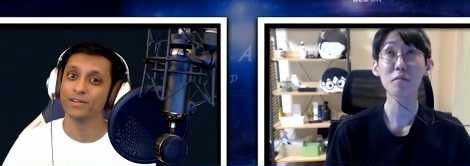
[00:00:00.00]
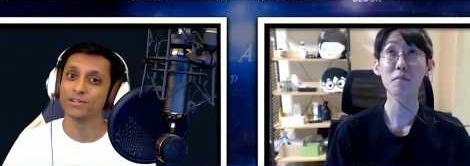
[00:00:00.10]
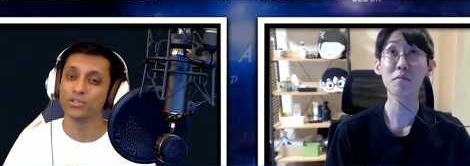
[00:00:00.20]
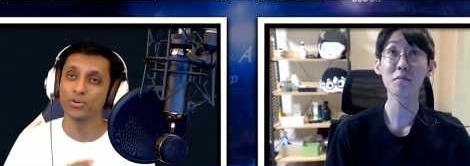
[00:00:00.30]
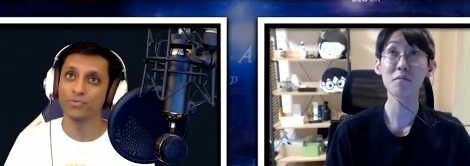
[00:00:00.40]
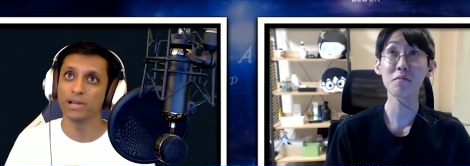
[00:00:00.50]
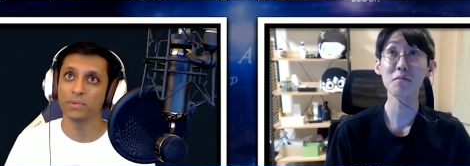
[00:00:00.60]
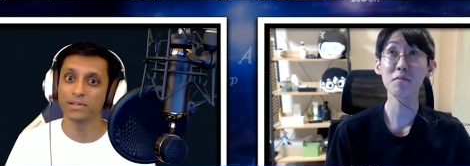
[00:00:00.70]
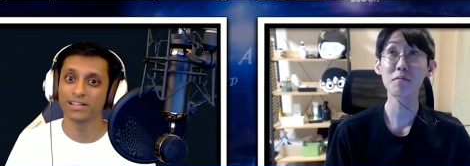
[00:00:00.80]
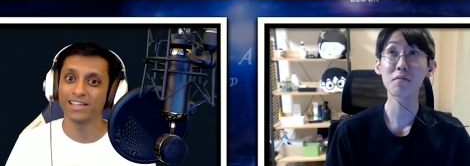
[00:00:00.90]
Speaker 1: too
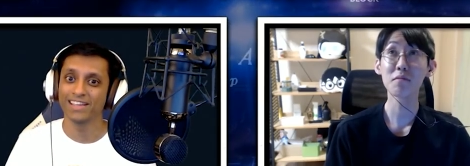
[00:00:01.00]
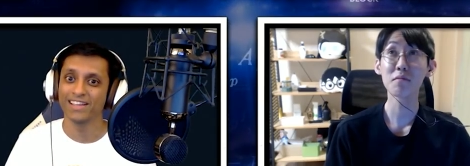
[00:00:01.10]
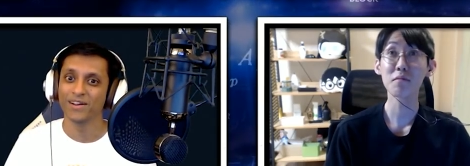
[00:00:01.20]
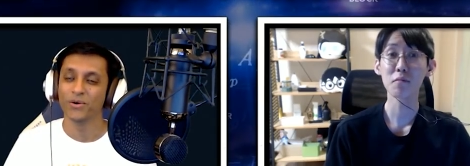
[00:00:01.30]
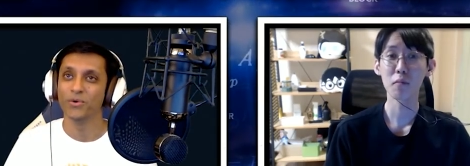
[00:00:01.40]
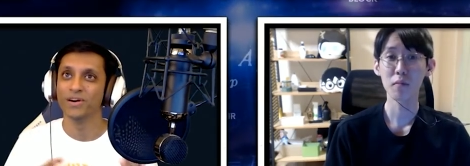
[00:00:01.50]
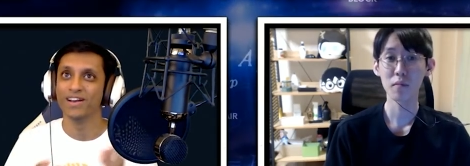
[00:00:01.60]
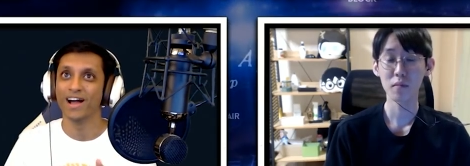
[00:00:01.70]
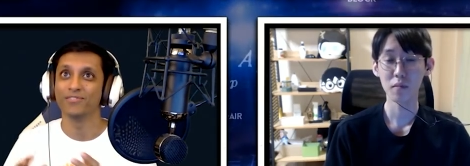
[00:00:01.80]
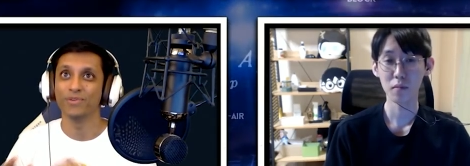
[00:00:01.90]
frequently or
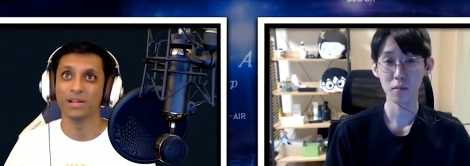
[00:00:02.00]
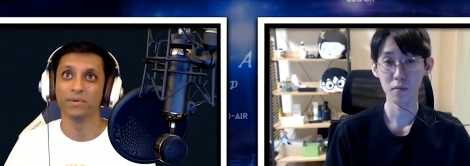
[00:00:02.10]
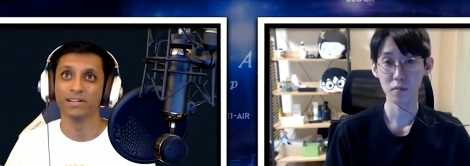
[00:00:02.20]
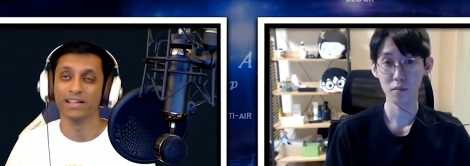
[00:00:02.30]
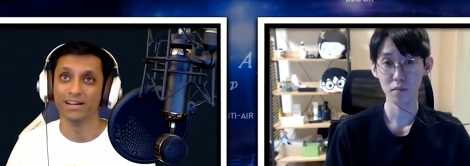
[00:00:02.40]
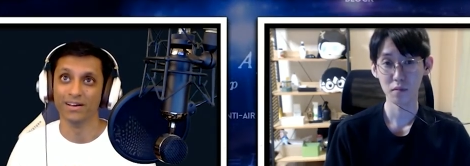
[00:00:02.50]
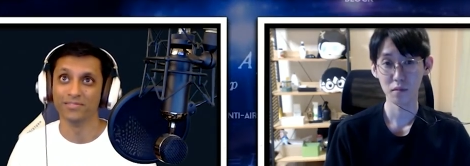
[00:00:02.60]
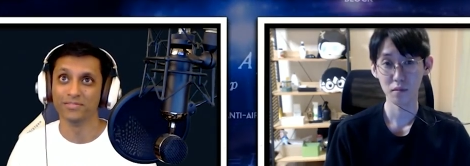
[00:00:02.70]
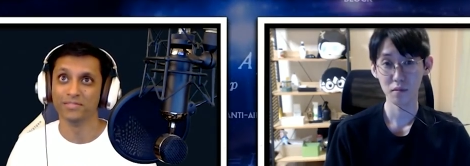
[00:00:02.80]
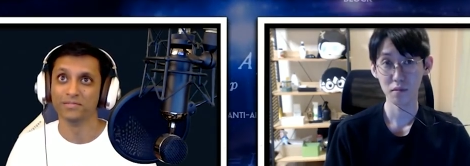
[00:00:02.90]
not frequently
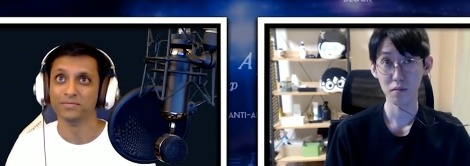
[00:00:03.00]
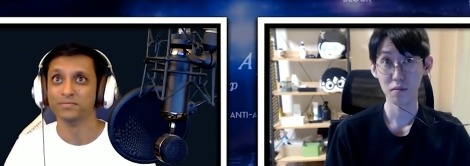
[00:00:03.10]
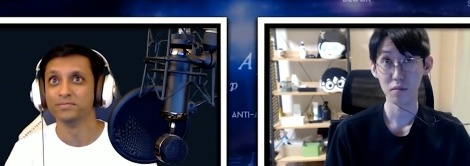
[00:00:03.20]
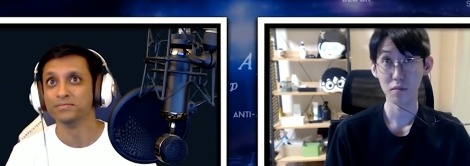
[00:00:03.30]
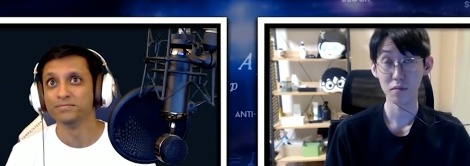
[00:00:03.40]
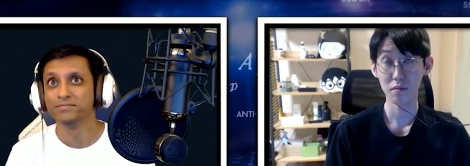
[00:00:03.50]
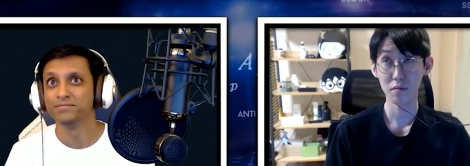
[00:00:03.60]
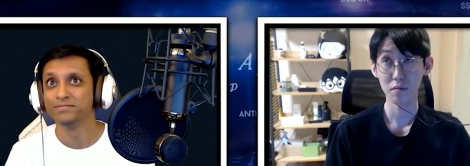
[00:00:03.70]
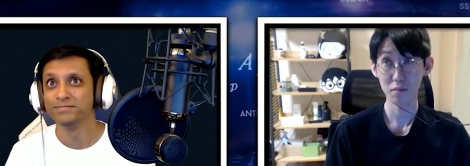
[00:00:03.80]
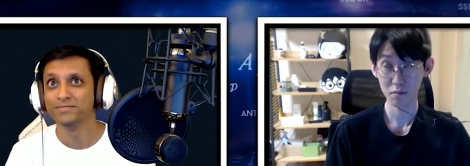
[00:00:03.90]
enough.
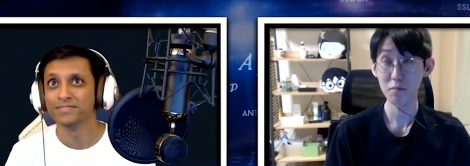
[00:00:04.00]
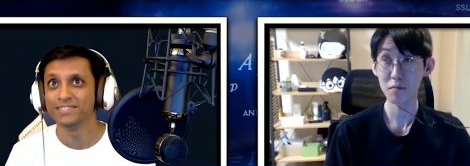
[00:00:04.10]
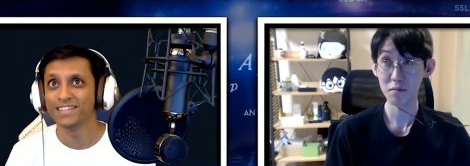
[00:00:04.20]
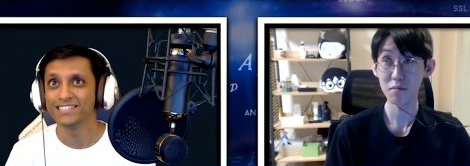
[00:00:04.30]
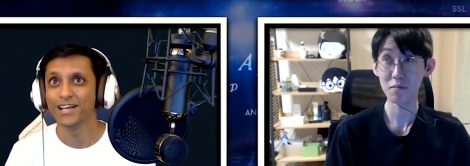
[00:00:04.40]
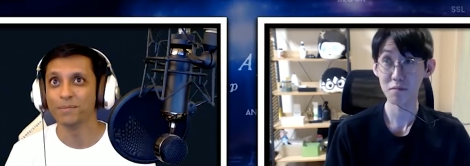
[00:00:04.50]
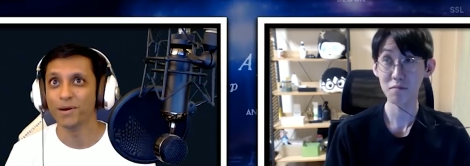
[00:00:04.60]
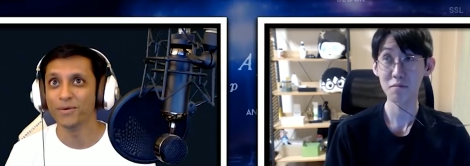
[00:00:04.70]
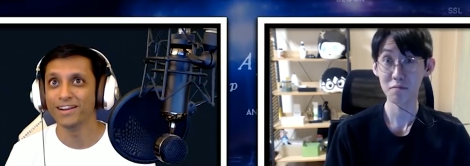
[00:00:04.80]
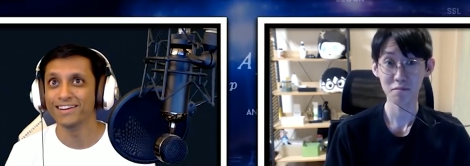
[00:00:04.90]
That sound about
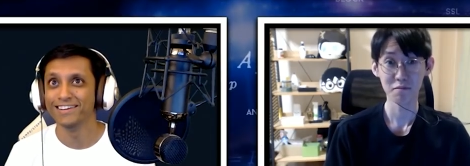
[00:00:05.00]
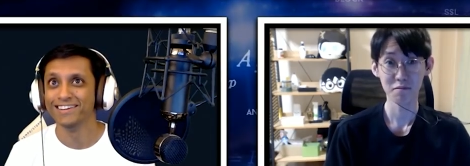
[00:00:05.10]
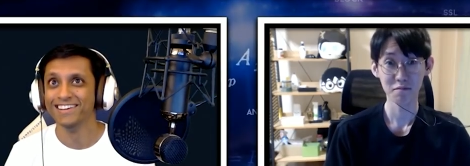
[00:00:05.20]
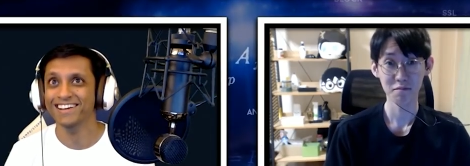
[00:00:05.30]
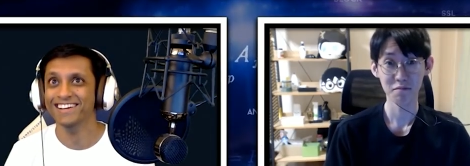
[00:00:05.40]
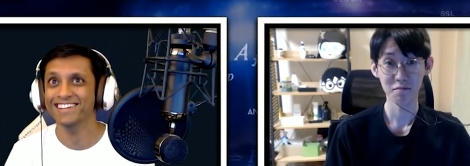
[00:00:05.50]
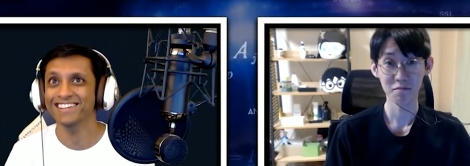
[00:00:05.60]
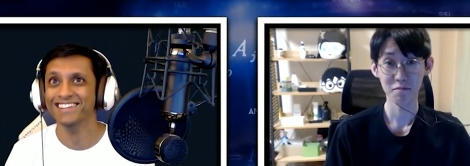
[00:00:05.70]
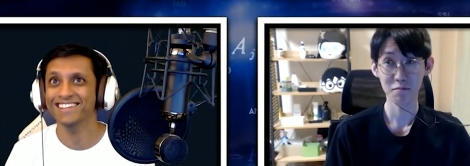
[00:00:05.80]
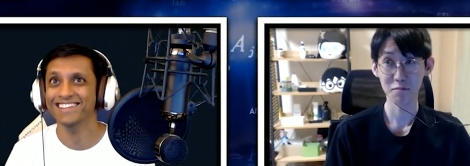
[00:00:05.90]
right?
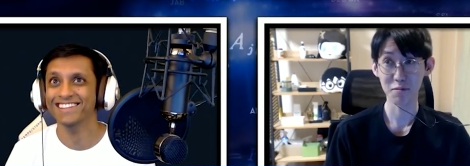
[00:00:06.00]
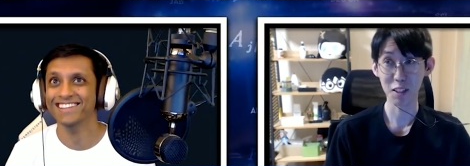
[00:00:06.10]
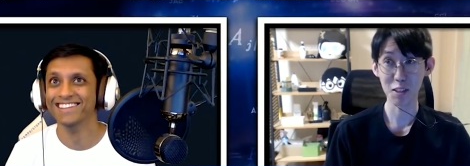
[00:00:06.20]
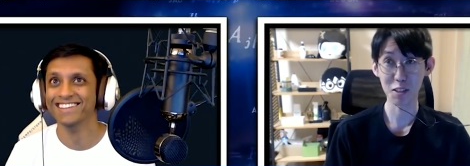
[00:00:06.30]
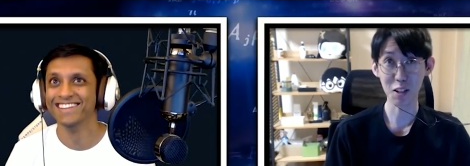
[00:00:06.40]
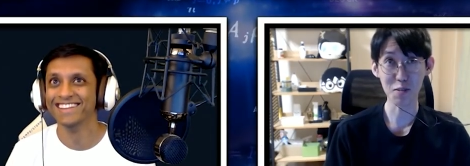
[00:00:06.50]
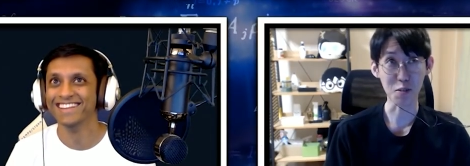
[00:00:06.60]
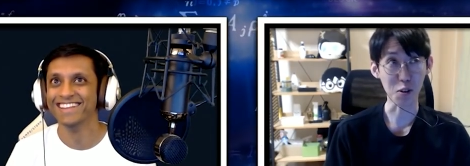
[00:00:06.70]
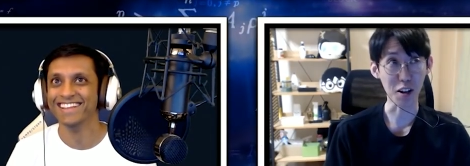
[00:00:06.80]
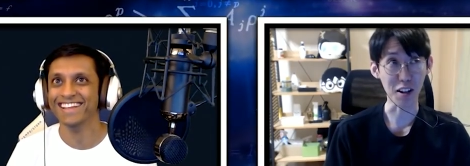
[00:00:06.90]
Speaker 2: That sounds all
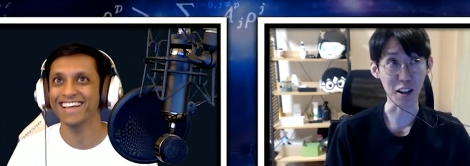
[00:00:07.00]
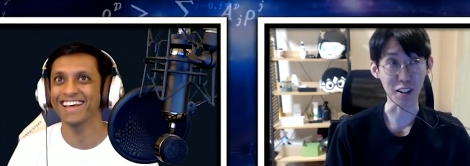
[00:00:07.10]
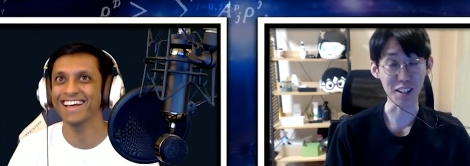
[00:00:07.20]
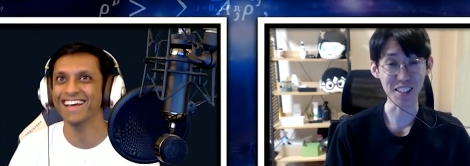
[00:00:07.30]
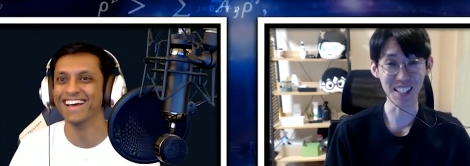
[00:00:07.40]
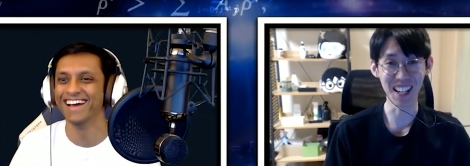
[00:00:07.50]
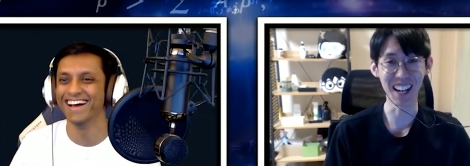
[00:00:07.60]
right, I guess.